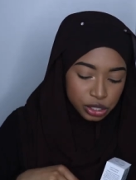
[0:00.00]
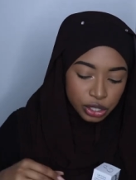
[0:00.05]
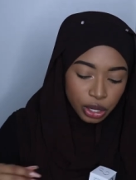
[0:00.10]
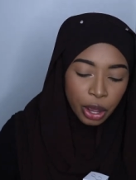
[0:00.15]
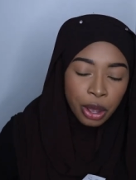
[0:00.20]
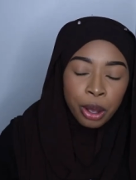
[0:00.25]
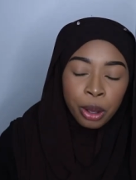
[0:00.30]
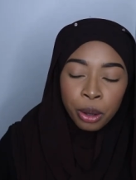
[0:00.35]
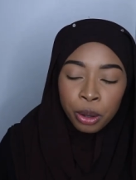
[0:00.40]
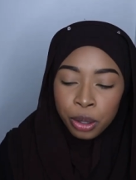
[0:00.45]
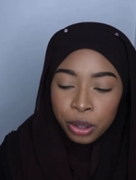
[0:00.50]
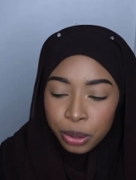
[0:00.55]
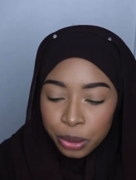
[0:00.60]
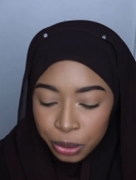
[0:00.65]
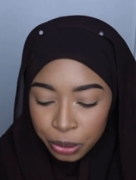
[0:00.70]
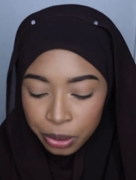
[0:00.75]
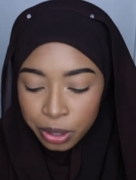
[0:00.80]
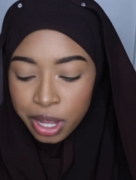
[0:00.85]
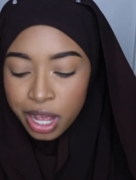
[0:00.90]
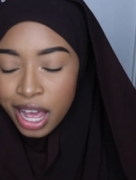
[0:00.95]

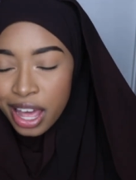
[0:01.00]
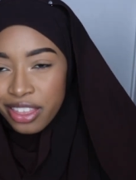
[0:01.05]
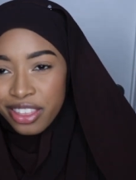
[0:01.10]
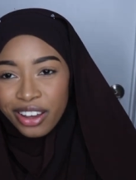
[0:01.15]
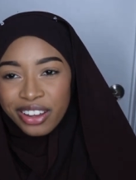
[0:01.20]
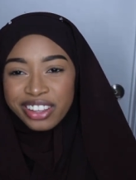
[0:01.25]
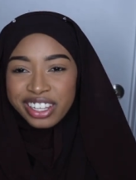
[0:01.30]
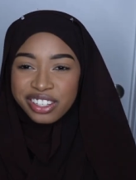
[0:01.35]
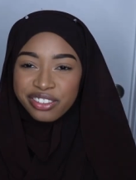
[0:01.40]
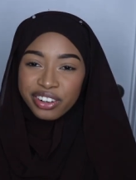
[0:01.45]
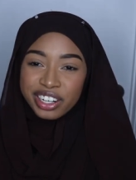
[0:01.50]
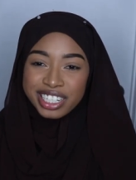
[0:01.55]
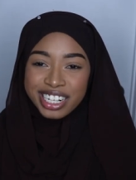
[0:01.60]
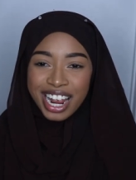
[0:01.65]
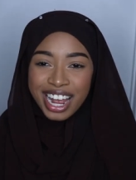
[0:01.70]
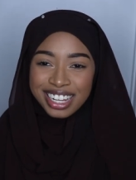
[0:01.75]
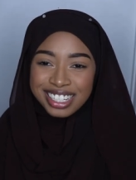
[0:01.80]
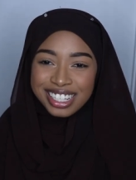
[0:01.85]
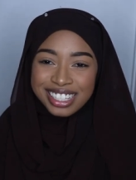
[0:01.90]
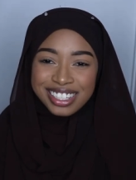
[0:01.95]
So they are these French
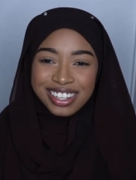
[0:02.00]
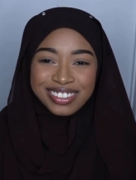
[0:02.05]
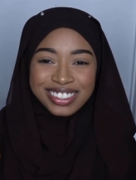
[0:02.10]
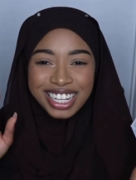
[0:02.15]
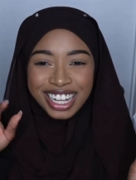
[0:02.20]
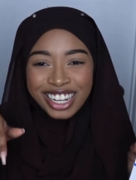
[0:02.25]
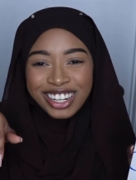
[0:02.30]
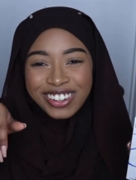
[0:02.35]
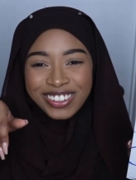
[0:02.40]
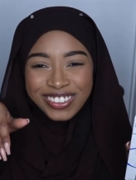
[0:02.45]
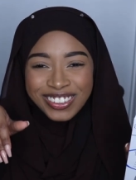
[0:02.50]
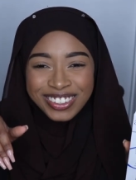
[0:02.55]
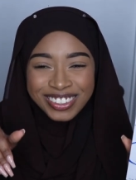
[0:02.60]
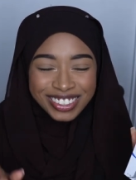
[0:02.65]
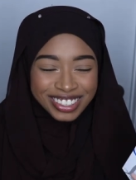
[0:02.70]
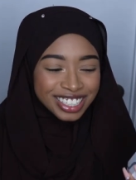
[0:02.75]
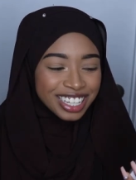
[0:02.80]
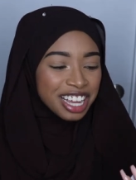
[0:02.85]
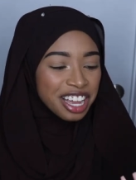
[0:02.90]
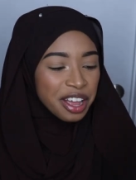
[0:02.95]
accents, I was like,
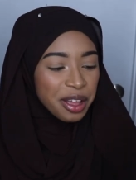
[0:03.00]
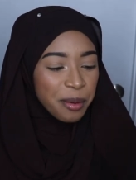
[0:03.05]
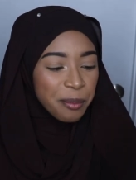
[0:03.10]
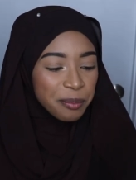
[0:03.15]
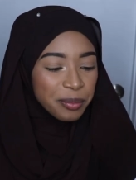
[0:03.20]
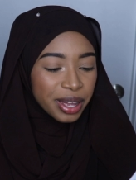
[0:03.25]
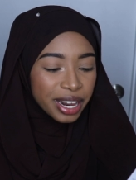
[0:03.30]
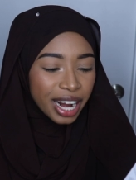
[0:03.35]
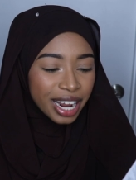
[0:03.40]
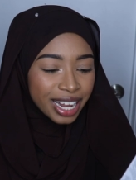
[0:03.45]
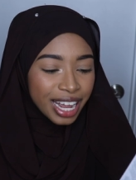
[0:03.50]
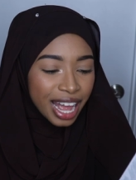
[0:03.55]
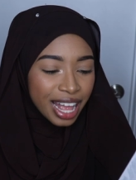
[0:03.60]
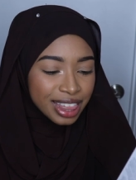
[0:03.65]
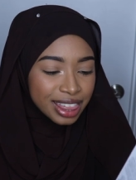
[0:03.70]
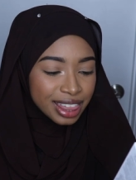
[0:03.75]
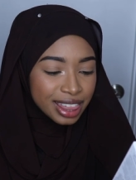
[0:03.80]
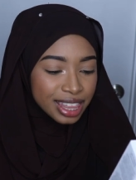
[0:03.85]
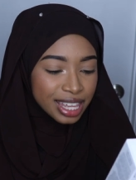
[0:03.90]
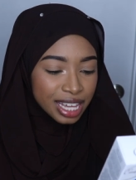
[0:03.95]
oh. But I
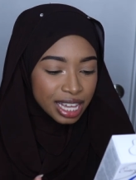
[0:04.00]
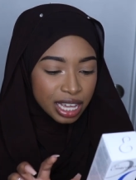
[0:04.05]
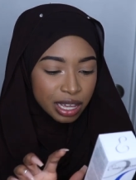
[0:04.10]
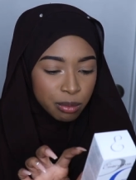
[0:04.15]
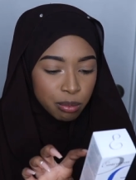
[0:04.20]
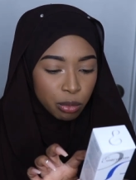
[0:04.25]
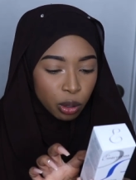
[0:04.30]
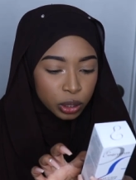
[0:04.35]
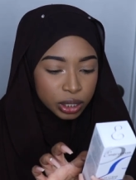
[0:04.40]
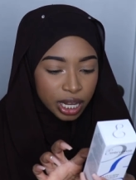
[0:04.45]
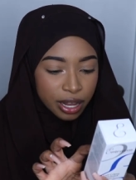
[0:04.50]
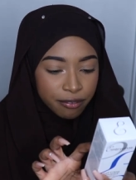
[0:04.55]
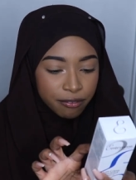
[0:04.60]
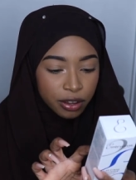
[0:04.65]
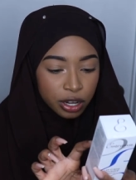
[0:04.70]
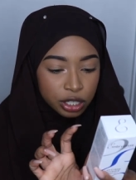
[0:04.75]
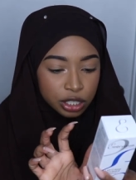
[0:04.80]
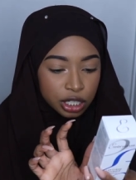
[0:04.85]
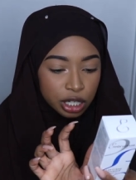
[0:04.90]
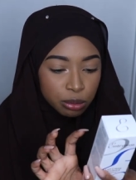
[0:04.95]
got the
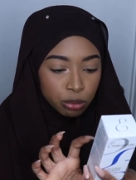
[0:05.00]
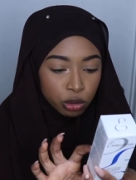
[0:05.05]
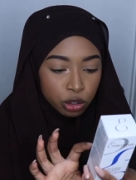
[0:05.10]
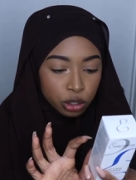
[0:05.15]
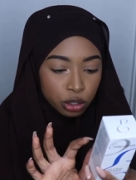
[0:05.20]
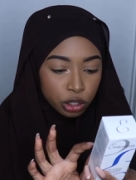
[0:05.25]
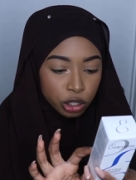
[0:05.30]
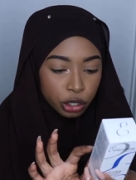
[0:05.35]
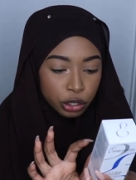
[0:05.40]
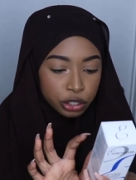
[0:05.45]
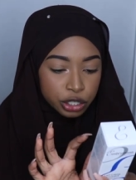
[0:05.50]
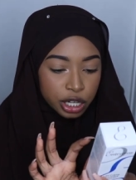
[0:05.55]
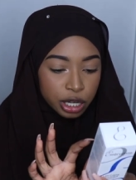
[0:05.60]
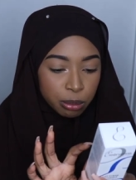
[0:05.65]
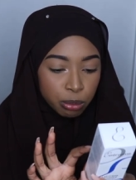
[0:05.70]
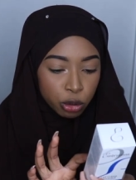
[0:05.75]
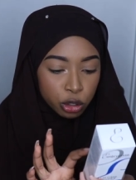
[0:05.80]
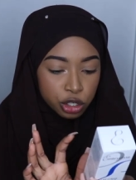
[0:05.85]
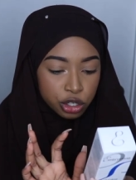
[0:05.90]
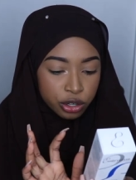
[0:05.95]
Multifunction Mo
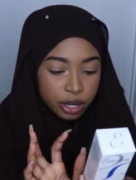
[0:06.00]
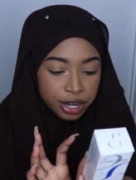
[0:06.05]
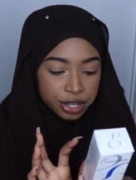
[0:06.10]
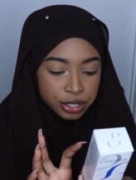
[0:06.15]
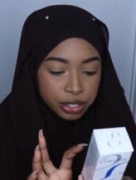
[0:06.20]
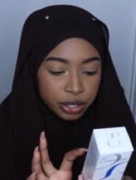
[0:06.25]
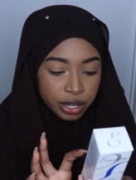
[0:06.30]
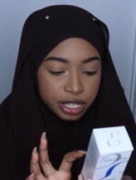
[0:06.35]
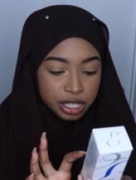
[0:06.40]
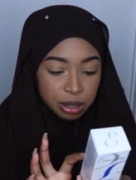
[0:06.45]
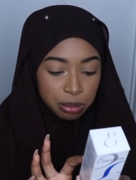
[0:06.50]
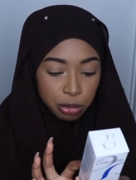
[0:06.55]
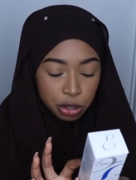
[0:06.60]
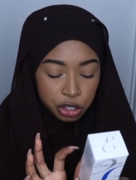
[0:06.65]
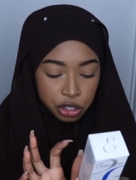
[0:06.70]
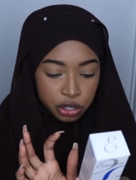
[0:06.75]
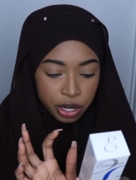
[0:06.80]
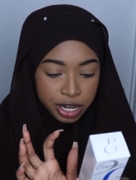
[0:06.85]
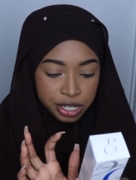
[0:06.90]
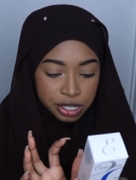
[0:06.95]
Nourishing Moisturizer. It's a
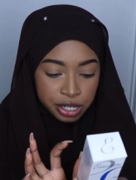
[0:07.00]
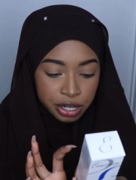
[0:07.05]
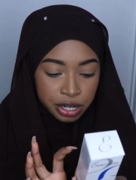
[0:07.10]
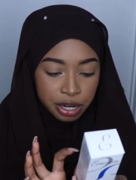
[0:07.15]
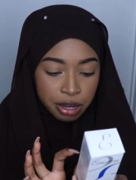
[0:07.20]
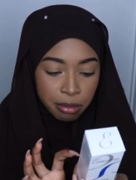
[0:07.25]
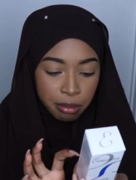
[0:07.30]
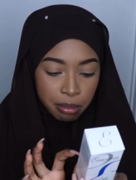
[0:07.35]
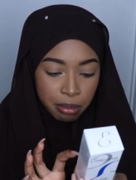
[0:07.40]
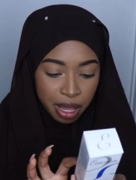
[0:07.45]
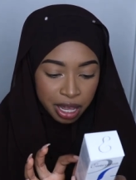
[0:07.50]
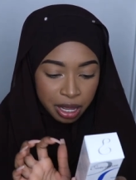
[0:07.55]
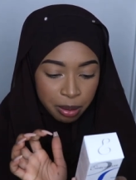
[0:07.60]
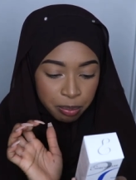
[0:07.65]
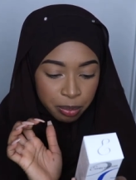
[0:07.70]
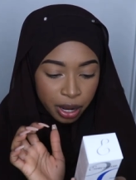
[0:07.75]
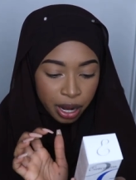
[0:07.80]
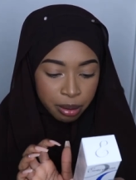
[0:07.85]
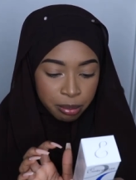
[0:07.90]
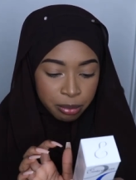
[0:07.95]
moisturizer,
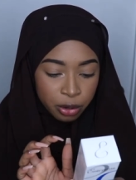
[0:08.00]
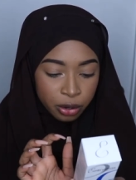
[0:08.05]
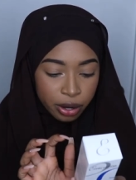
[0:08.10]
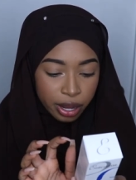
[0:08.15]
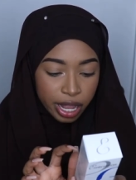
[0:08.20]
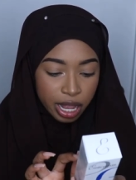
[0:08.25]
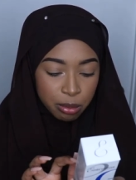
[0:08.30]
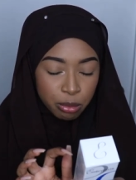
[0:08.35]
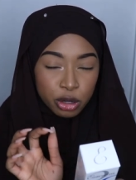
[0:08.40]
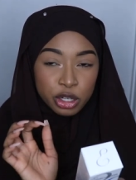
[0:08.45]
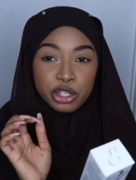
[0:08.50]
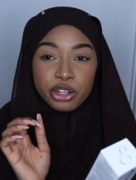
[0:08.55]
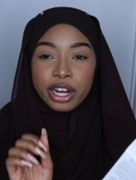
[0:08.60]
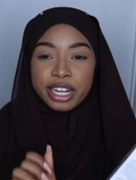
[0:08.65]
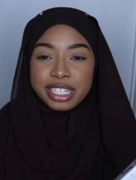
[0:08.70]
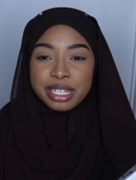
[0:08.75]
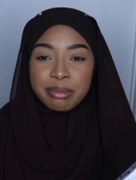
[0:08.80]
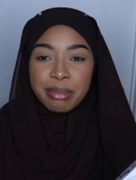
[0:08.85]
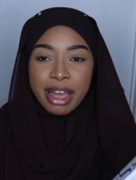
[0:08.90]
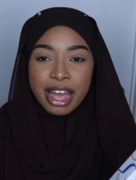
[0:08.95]
makeup primer, and
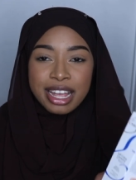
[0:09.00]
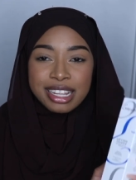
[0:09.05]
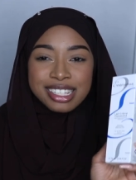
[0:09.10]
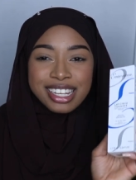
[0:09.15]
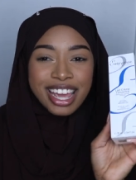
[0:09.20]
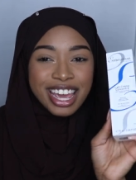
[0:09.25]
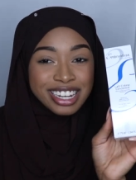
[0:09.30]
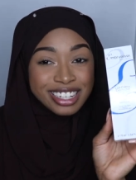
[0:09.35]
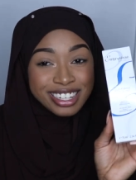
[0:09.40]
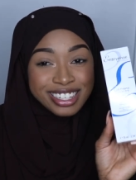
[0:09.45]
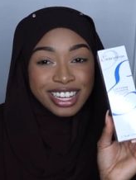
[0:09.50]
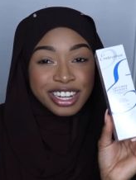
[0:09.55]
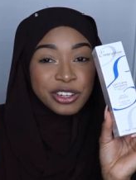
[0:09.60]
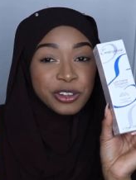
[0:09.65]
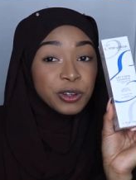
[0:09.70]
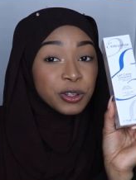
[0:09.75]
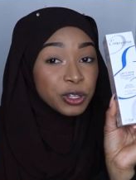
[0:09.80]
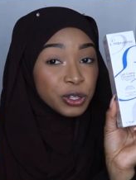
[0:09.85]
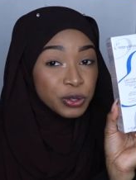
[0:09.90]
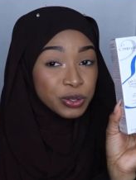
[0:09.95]
moisturizing mask. And she said
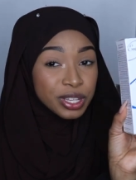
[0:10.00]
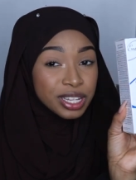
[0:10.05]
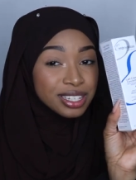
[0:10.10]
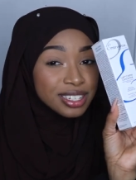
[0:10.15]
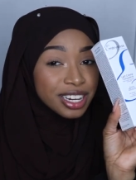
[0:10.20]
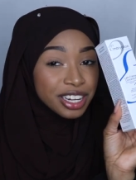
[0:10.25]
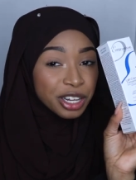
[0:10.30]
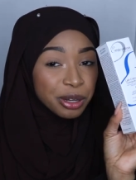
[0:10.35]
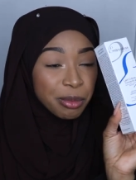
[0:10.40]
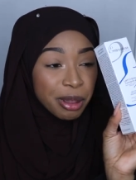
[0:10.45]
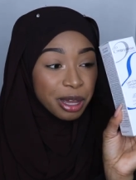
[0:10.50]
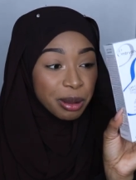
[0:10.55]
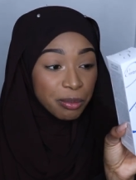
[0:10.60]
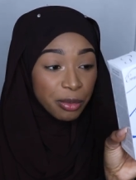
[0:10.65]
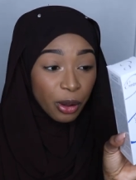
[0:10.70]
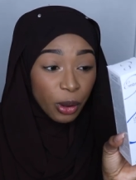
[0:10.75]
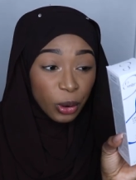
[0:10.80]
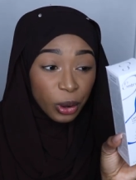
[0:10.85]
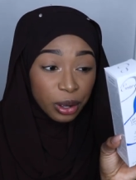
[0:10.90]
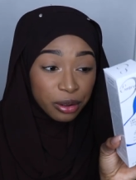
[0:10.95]
you can use this to take your
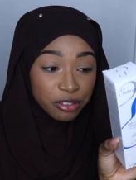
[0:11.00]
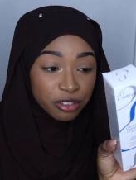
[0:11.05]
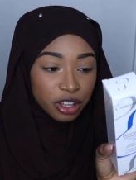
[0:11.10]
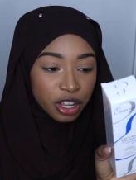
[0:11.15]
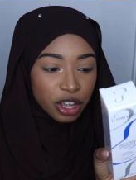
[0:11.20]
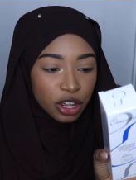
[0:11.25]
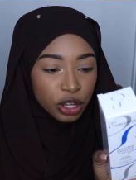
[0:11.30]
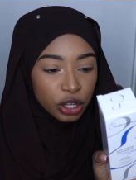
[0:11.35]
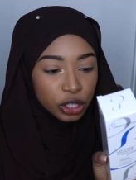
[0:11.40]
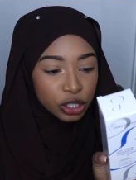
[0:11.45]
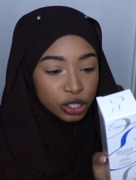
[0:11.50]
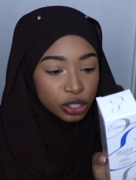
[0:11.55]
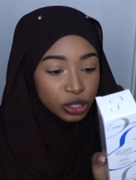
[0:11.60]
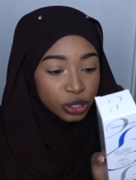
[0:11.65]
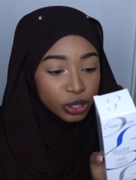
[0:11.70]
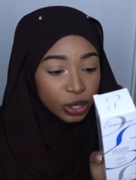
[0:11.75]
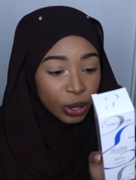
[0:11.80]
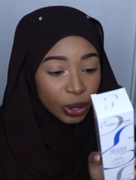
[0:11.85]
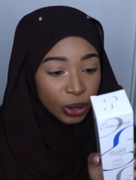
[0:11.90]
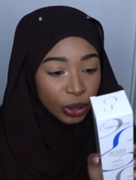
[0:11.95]
makeup off.
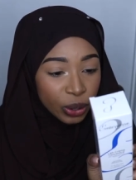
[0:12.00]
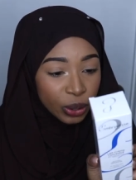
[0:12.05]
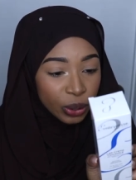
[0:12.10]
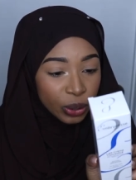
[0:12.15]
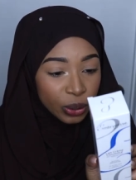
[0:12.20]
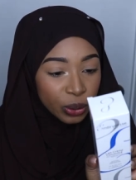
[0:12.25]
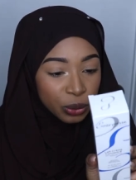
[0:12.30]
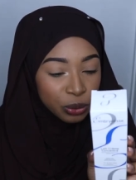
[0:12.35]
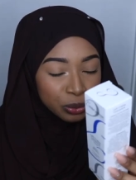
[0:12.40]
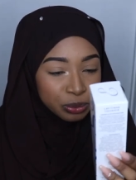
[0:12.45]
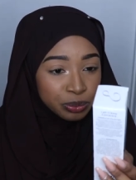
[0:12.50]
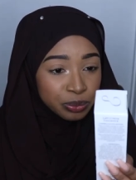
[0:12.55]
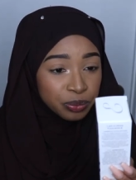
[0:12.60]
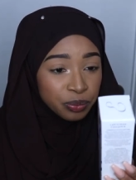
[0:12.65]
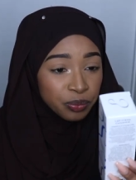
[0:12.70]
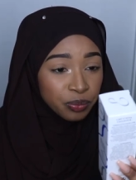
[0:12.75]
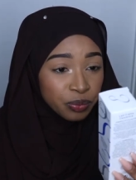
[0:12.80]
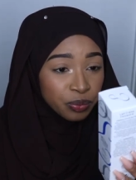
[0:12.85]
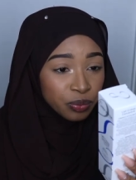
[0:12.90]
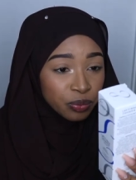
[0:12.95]
So
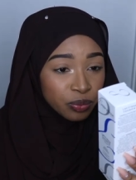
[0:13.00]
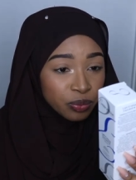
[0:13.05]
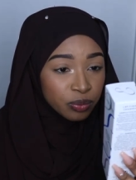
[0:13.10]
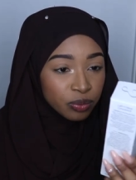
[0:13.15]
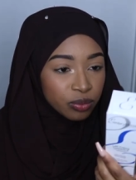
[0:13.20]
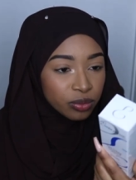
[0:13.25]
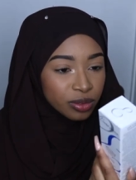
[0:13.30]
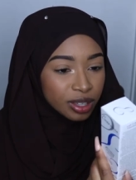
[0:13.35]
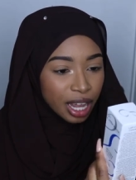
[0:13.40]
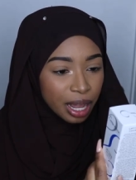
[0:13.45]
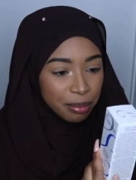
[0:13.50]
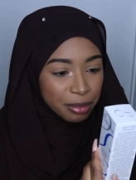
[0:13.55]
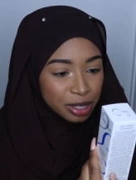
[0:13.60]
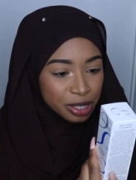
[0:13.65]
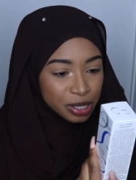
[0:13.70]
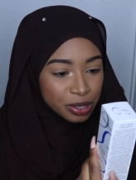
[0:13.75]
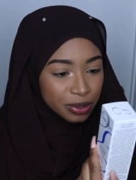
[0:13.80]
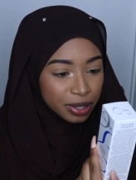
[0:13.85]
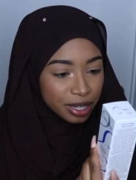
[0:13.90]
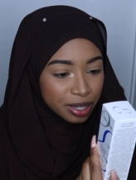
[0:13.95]
I'm
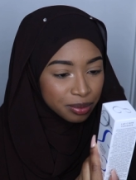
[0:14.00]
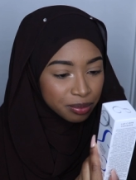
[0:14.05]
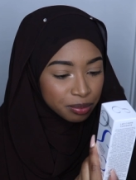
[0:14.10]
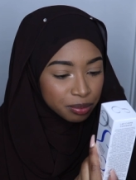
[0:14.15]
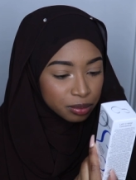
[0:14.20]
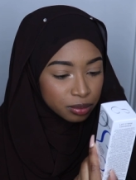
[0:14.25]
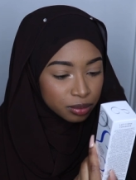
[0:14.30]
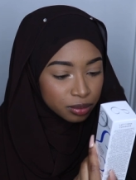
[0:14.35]
into it.